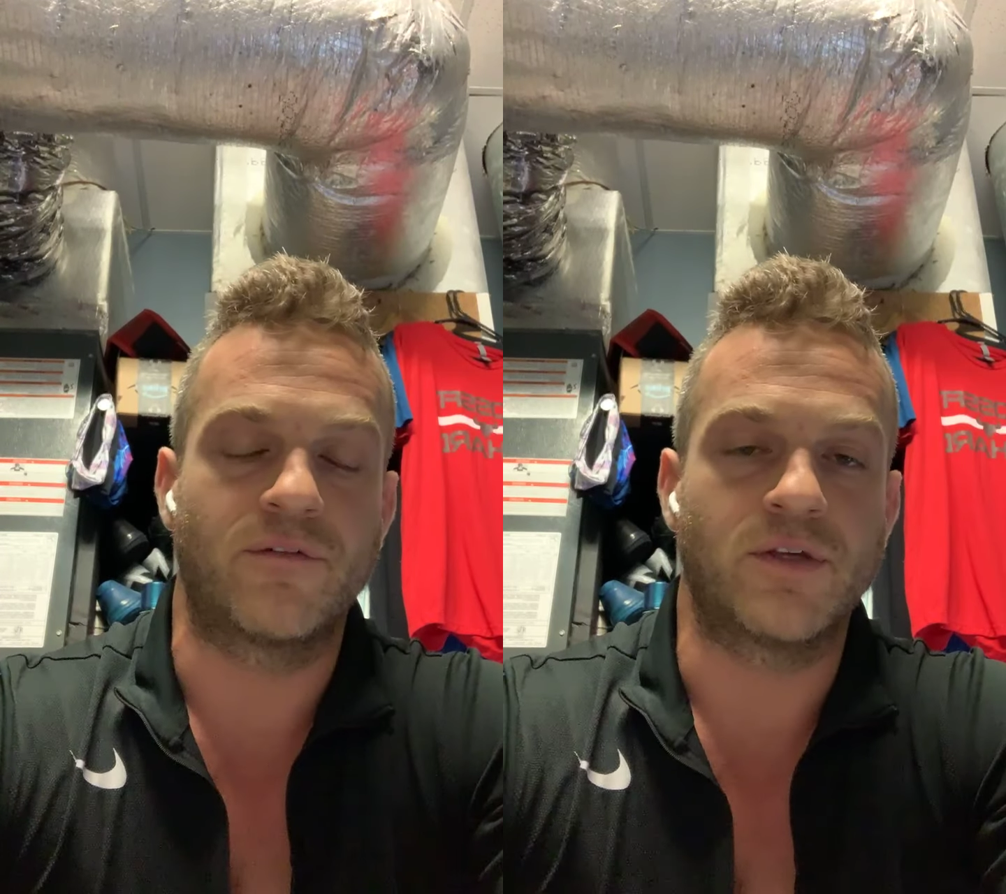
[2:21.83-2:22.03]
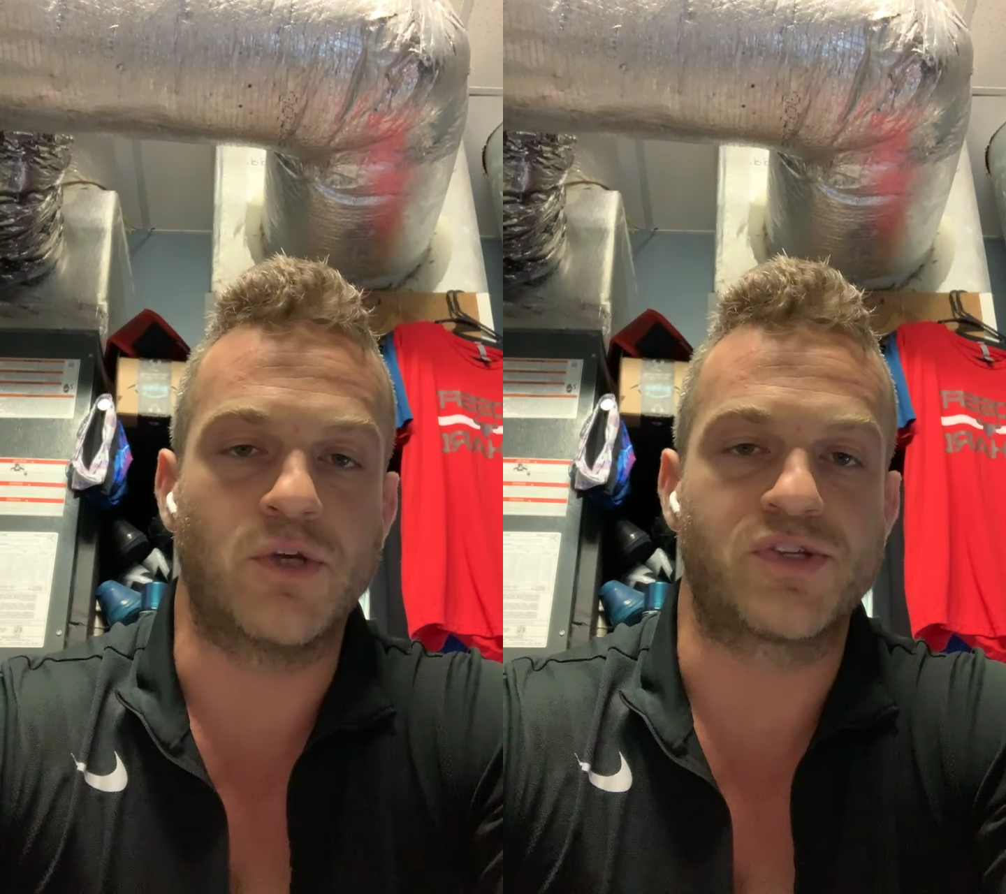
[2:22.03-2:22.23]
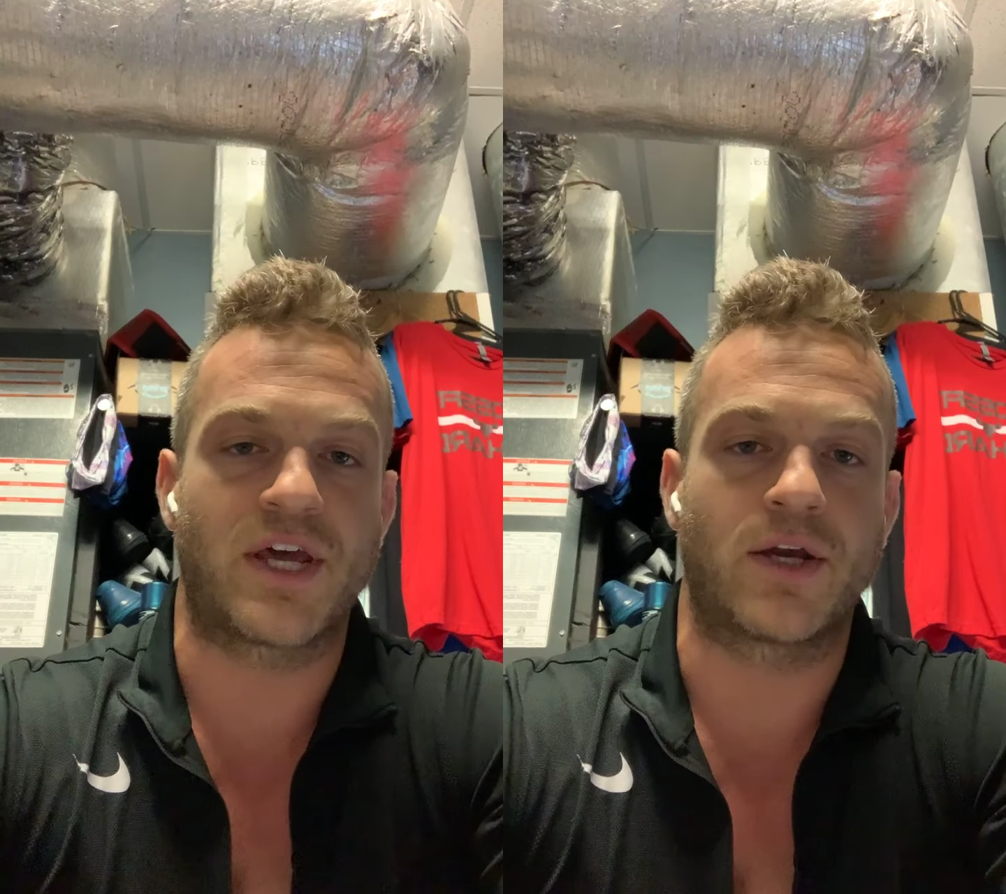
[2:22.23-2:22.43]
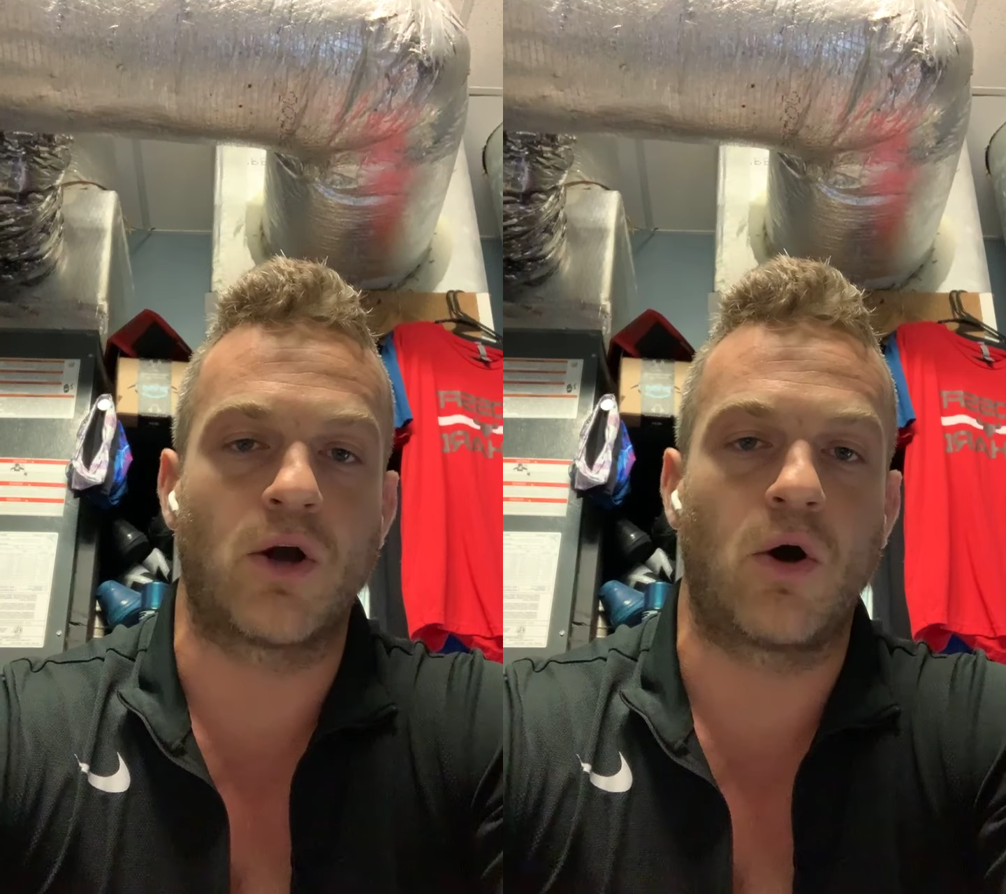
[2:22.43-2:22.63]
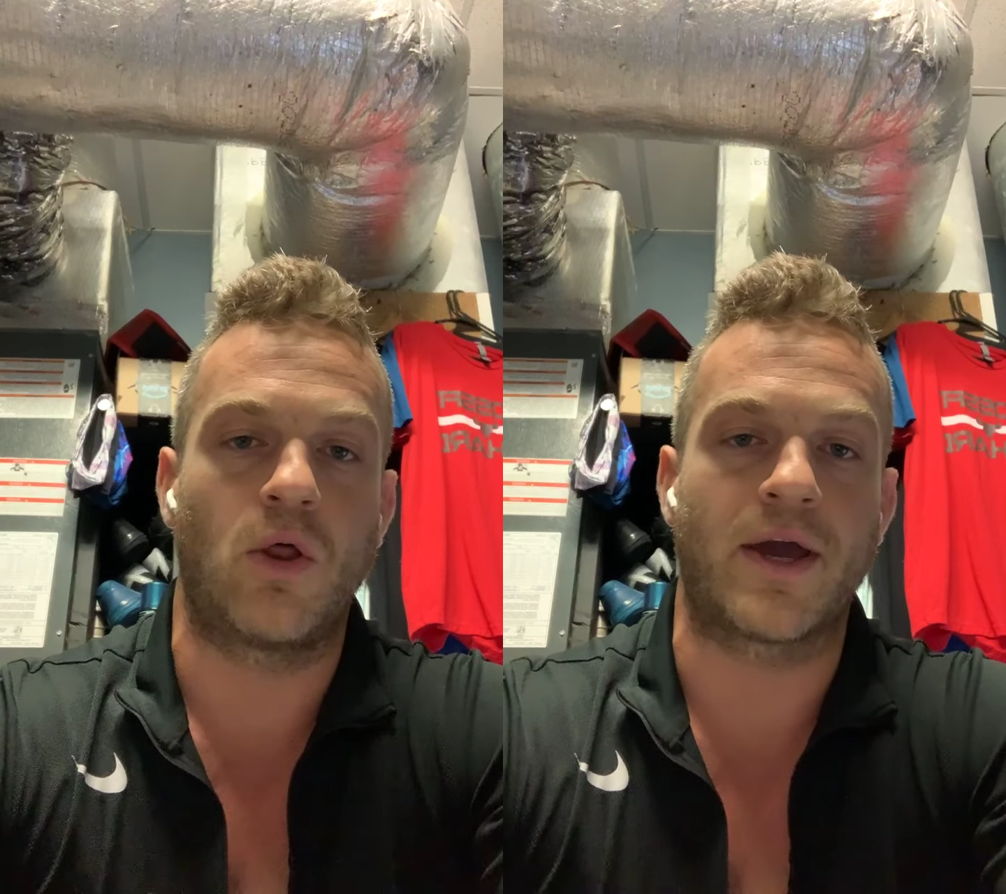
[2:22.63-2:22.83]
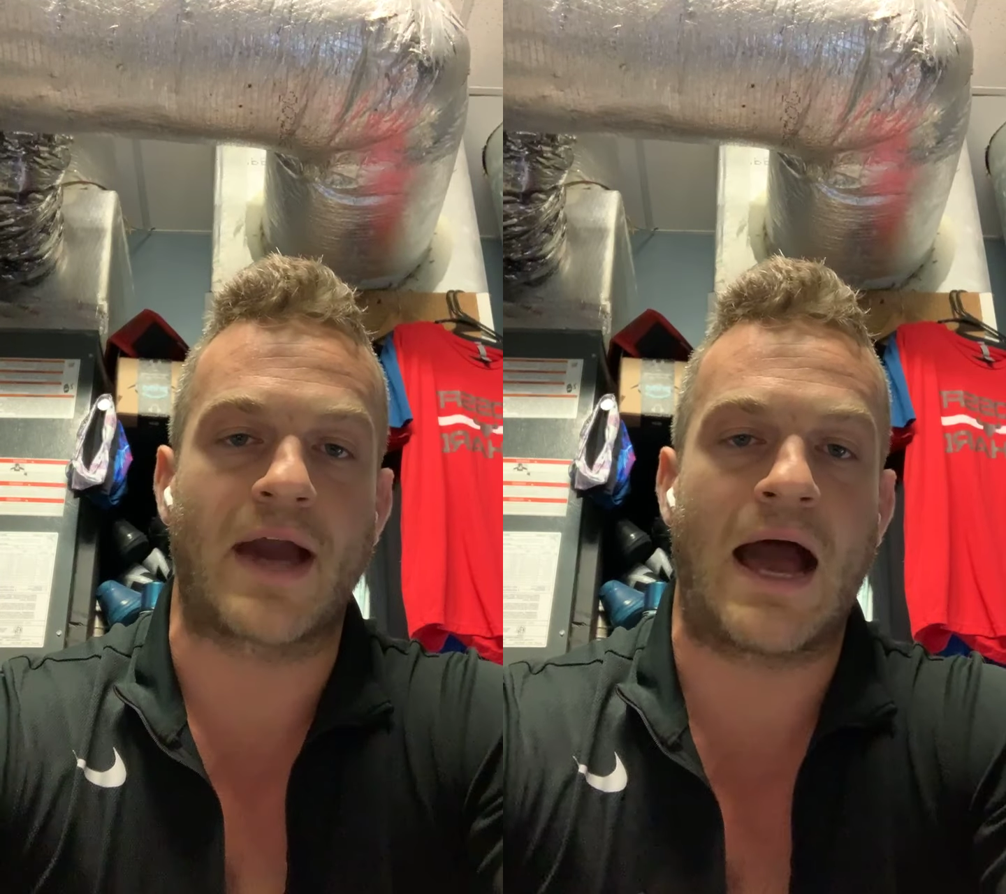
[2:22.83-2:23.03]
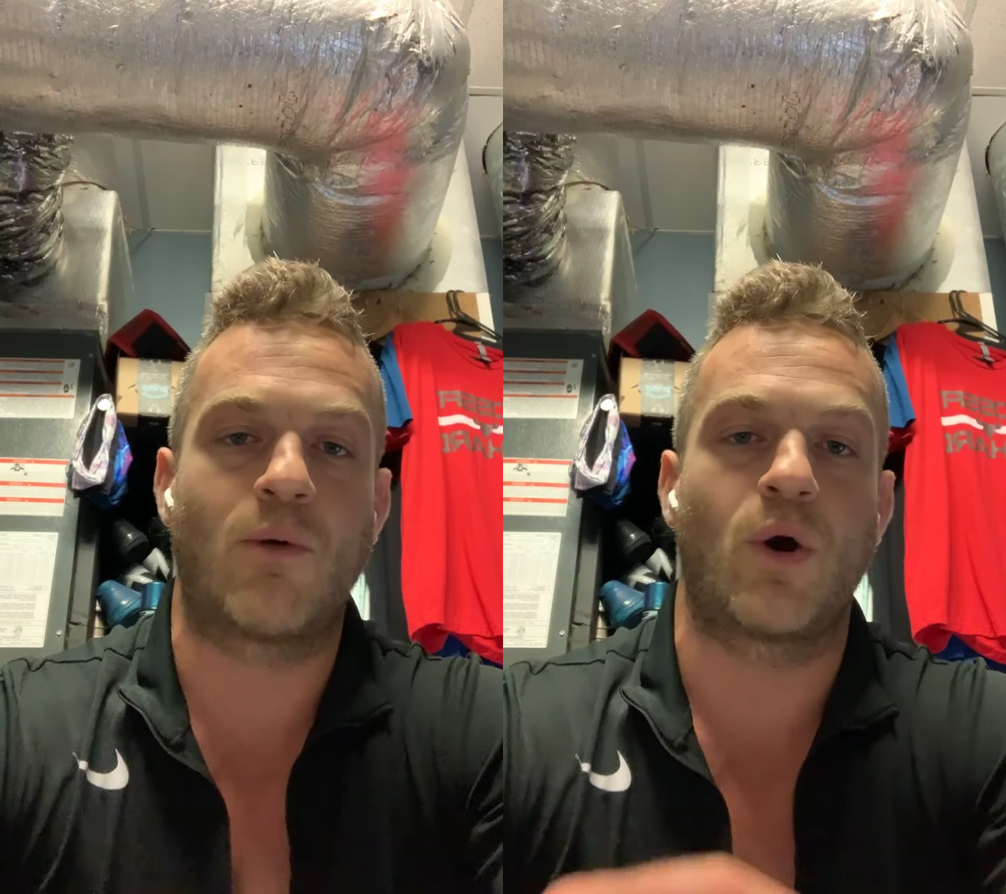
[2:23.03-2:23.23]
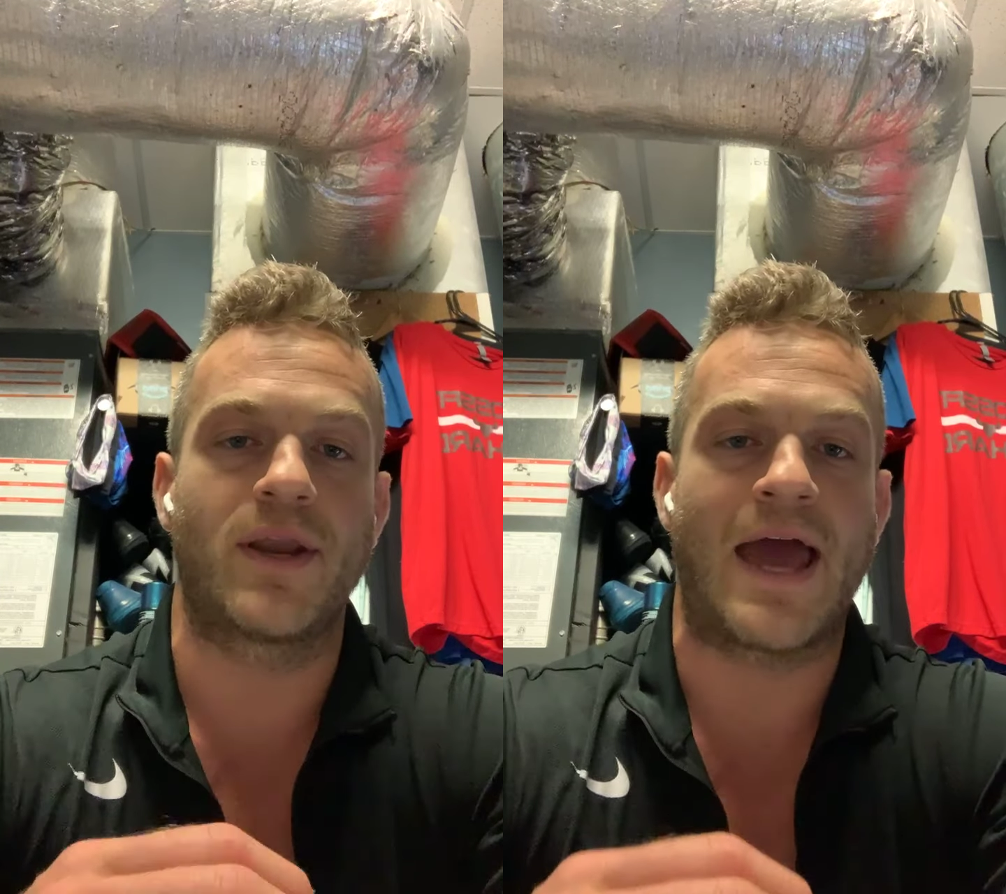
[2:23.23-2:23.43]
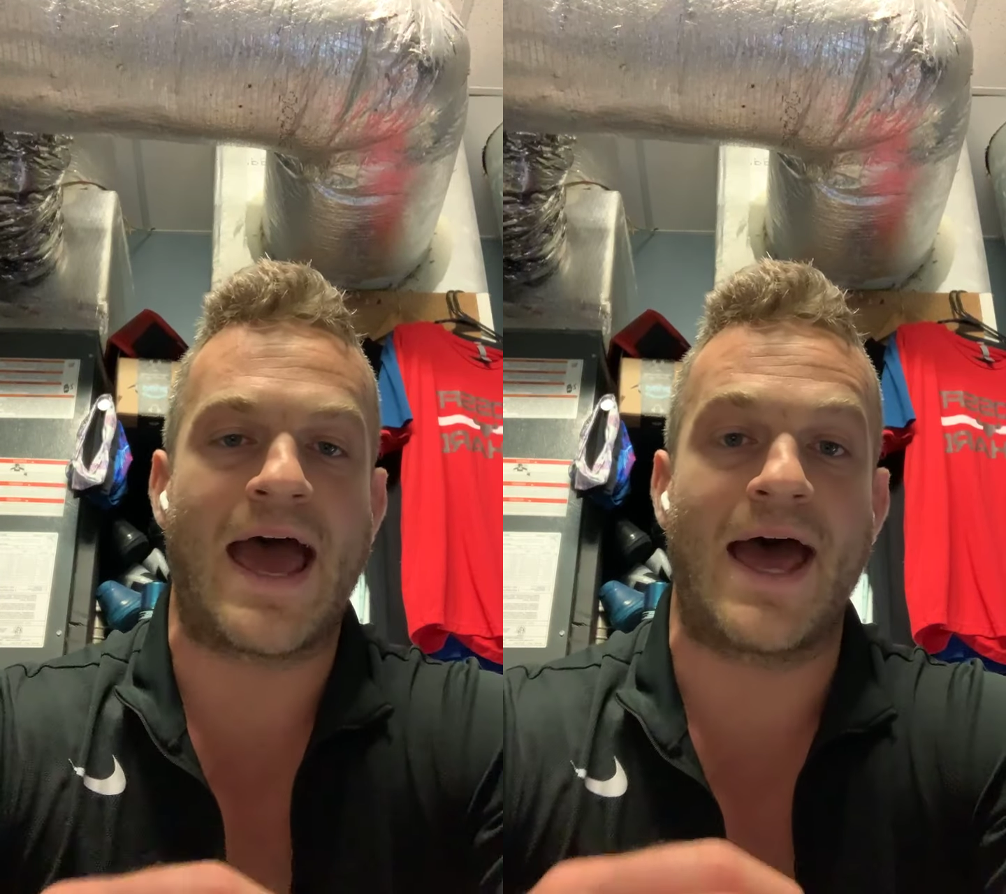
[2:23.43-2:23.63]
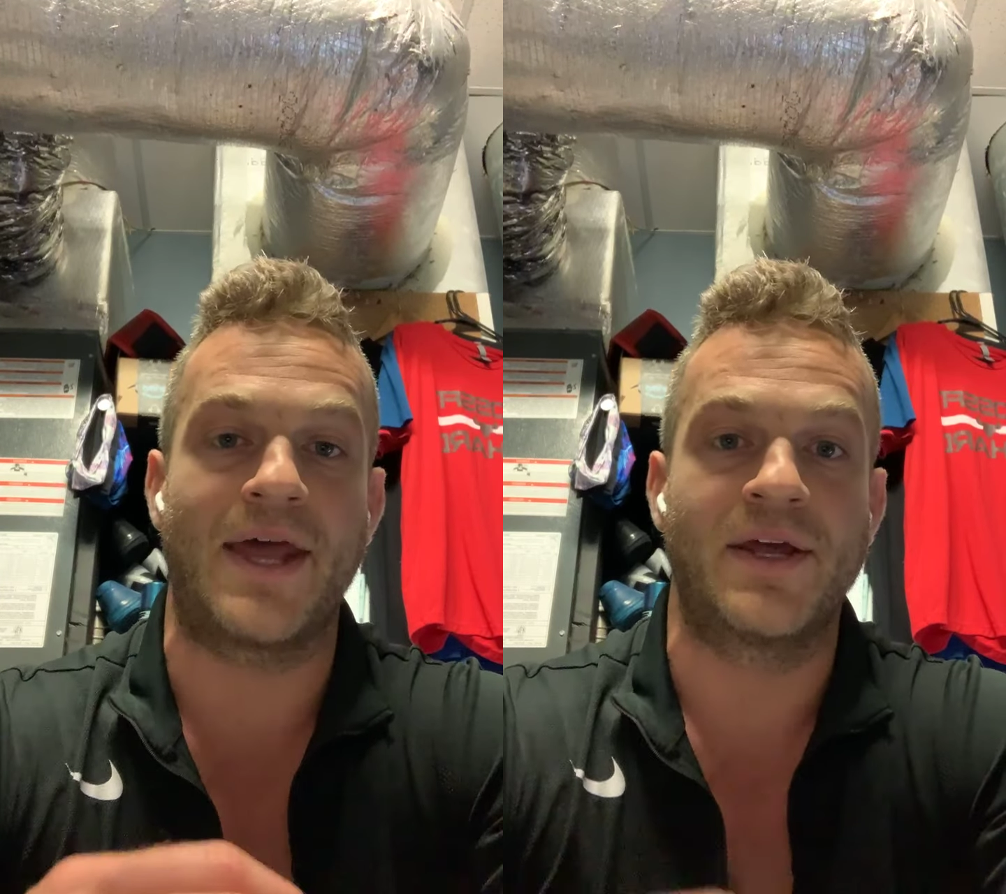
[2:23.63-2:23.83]
you set a goal like, I want to
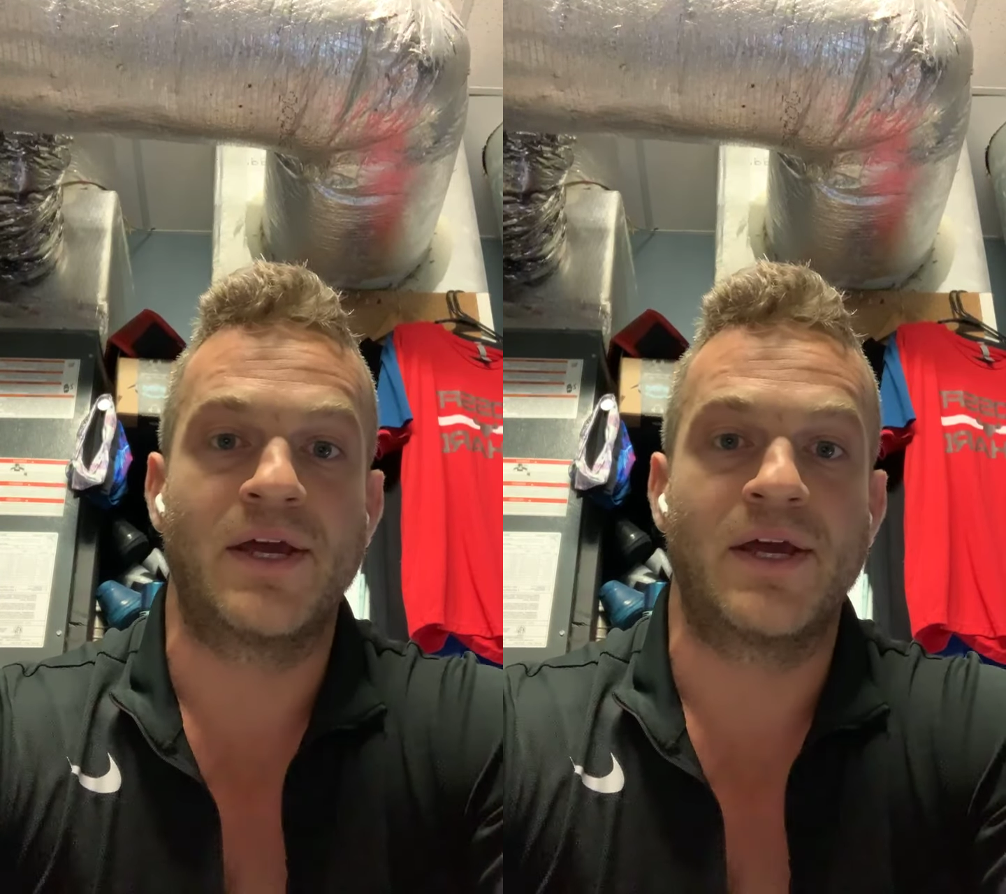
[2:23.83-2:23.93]
add